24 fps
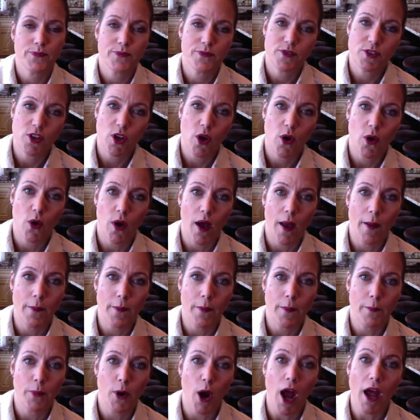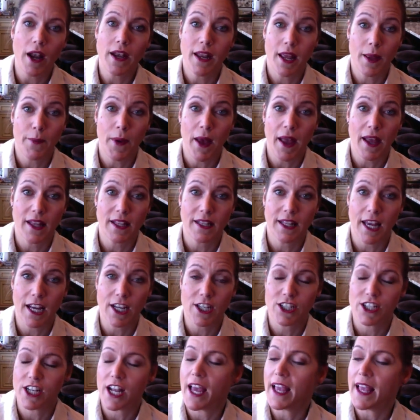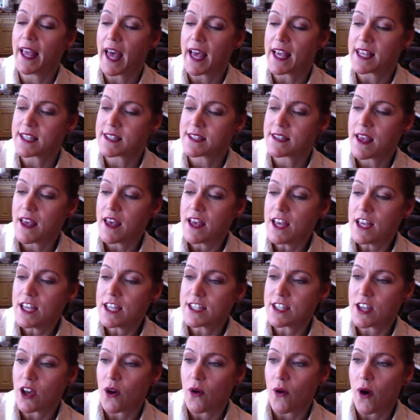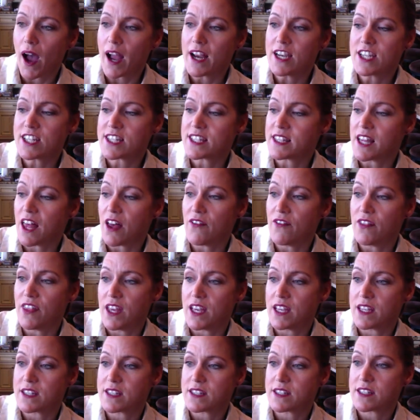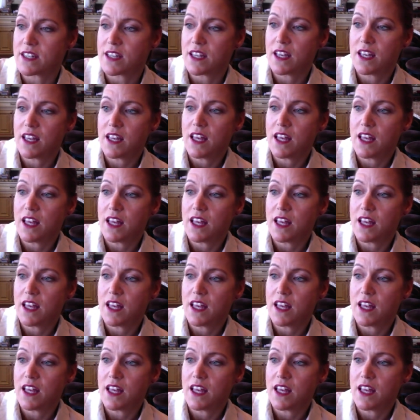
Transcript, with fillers: So I'm broadening my collection, I guess. So I just love this.